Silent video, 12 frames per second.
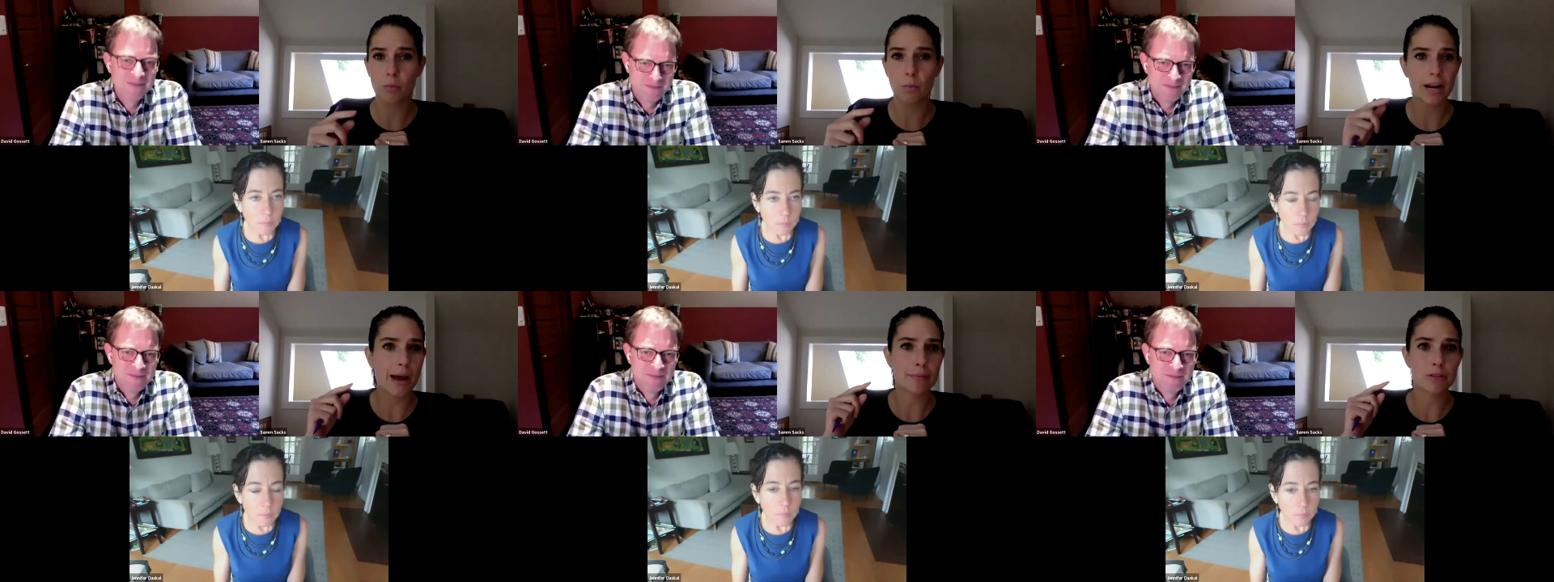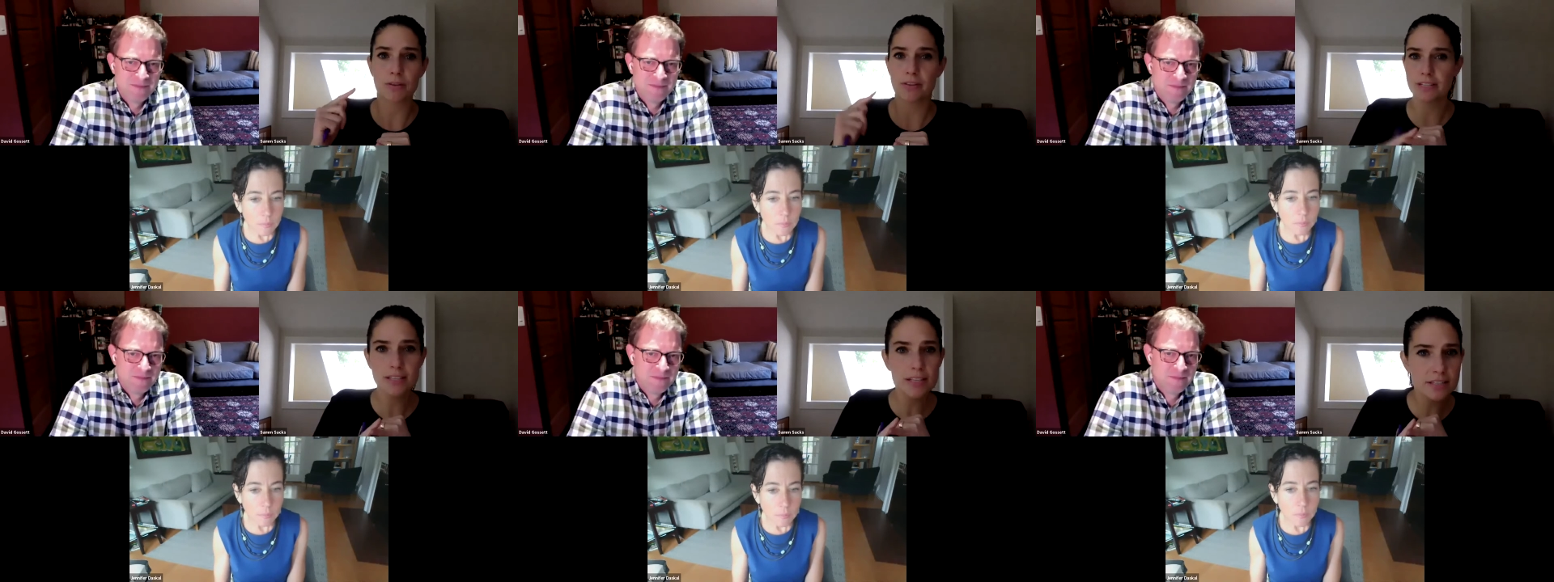Speaker 1: what happens with
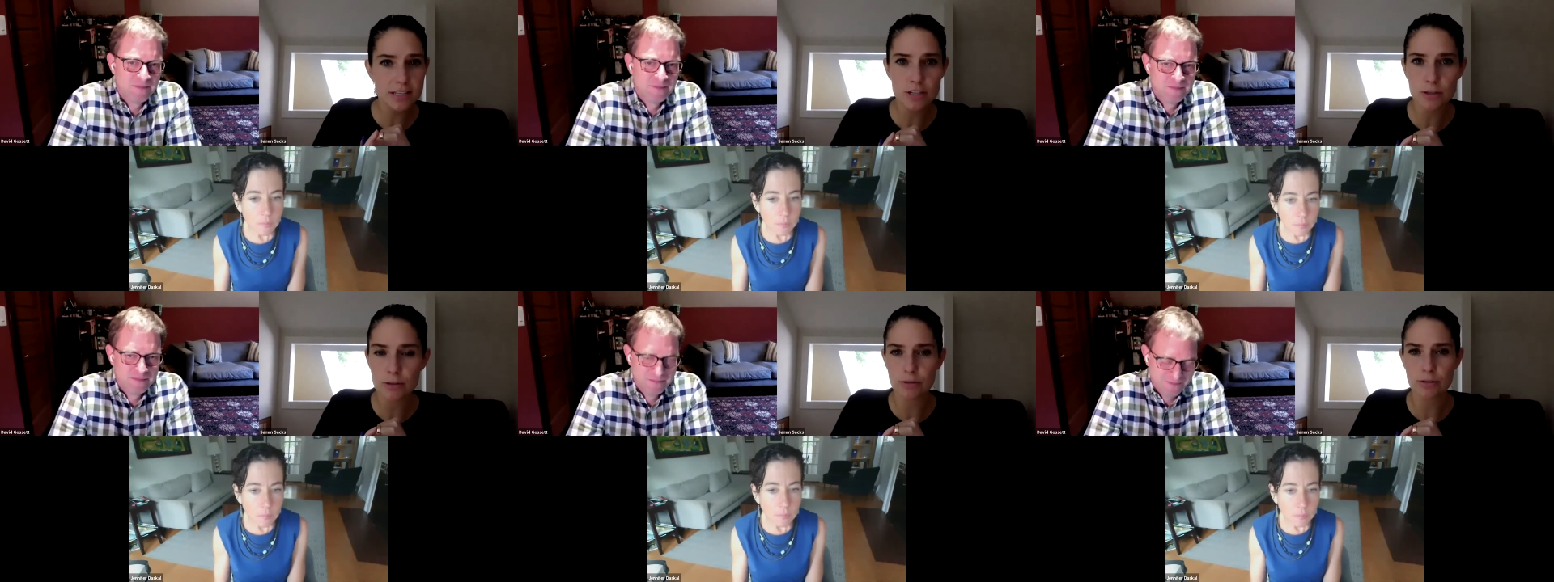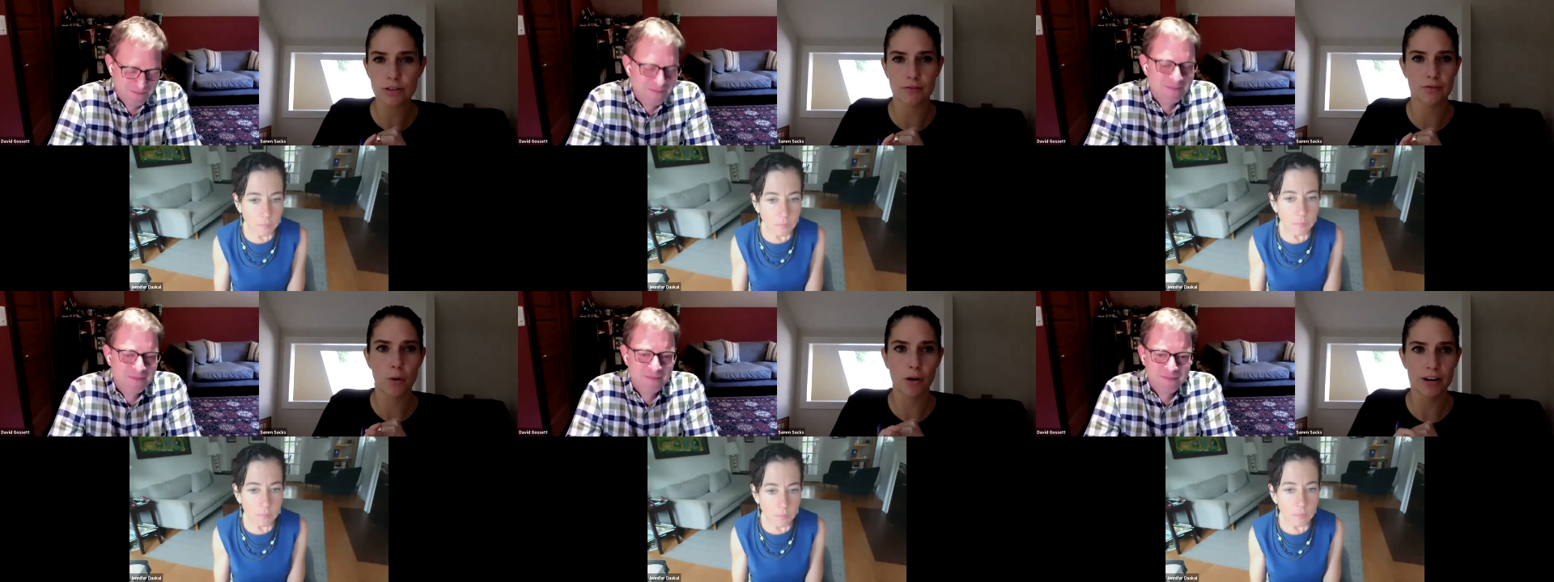existing users if
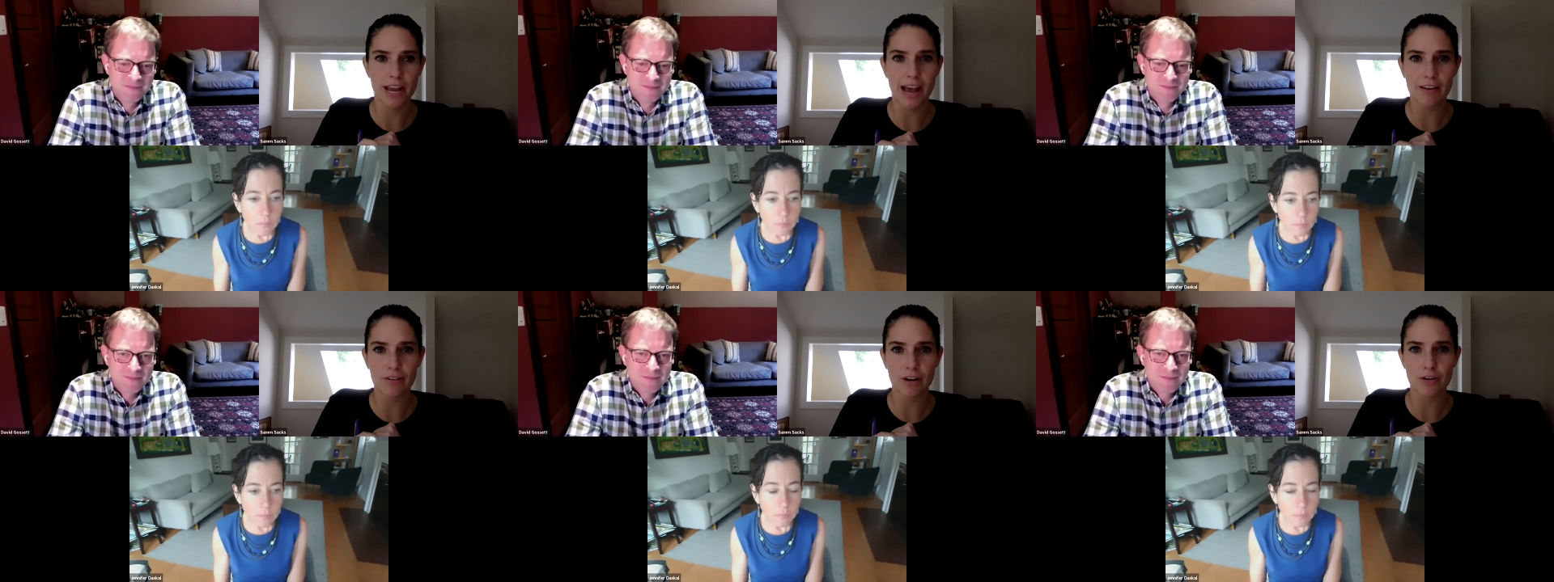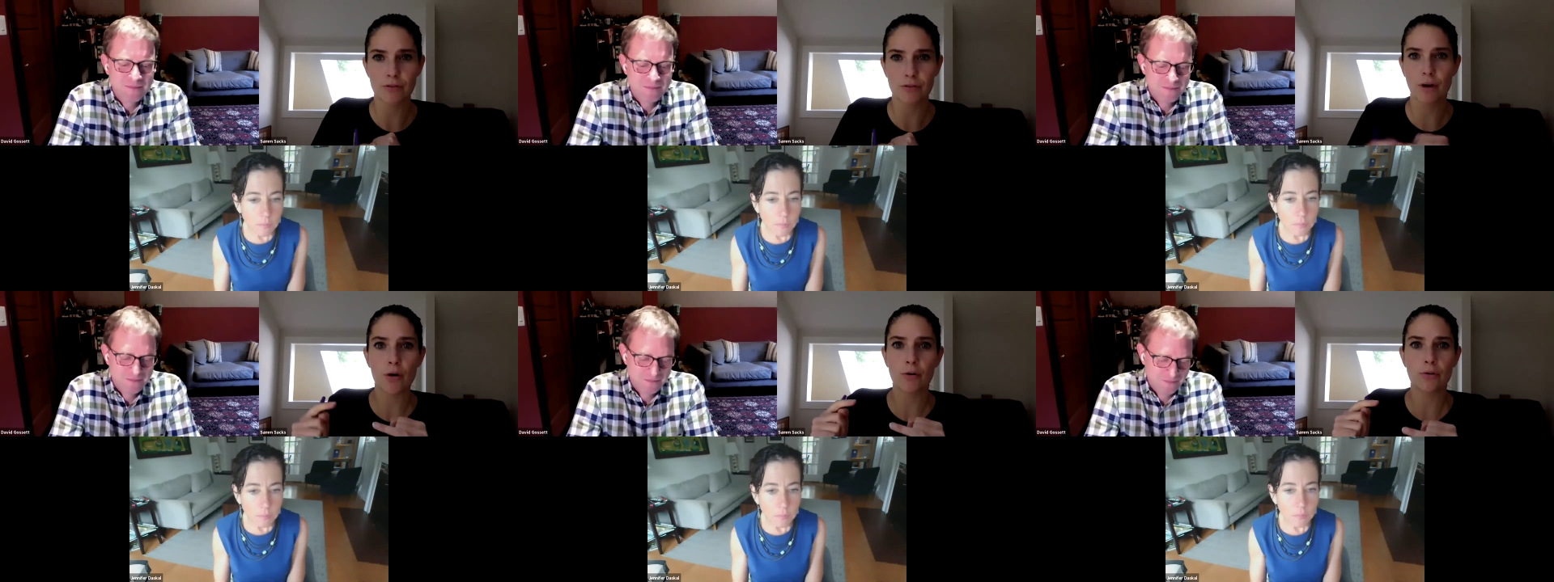you already have it on your
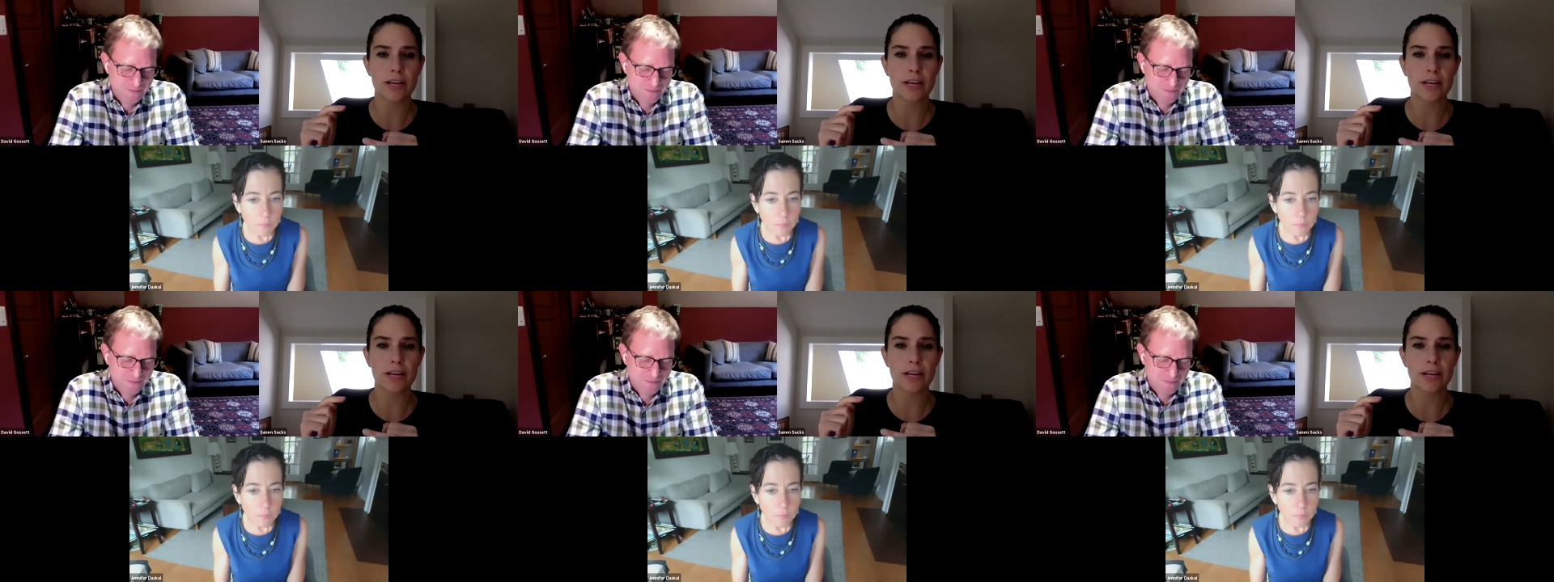phone?